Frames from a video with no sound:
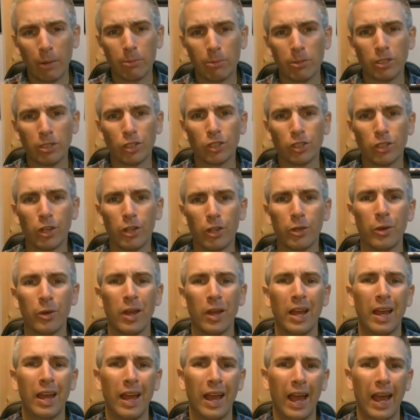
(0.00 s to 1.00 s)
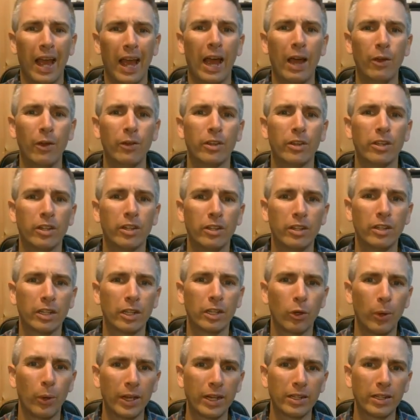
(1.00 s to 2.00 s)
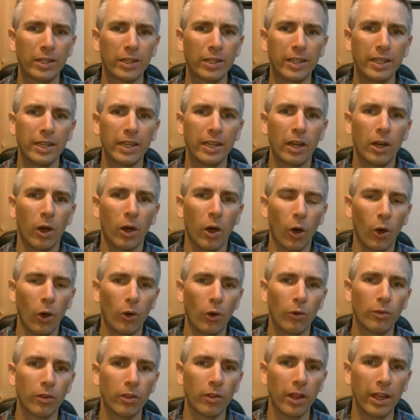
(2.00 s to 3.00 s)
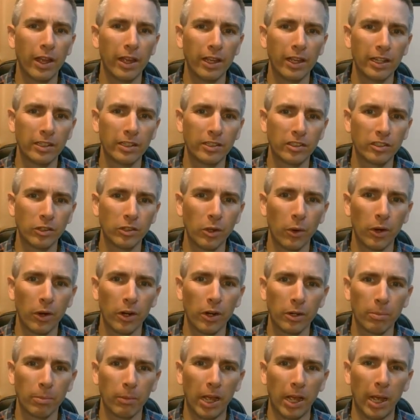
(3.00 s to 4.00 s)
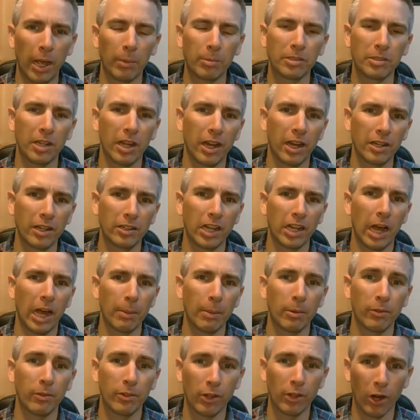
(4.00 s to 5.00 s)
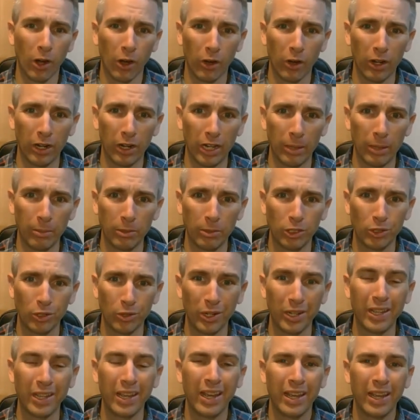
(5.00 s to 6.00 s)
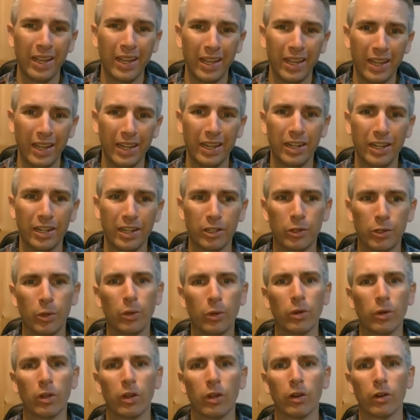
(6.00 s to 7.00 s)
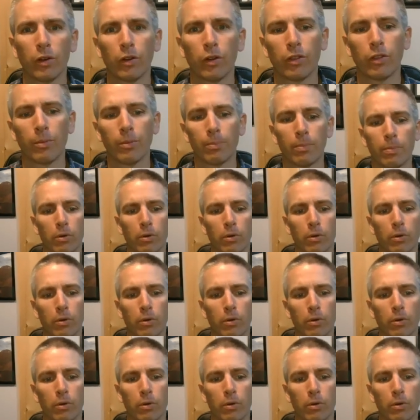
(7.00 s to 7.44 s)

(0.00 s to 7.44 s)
I'm going to show you how you can quickly overlay historic maps on top of current imagery in Google Earth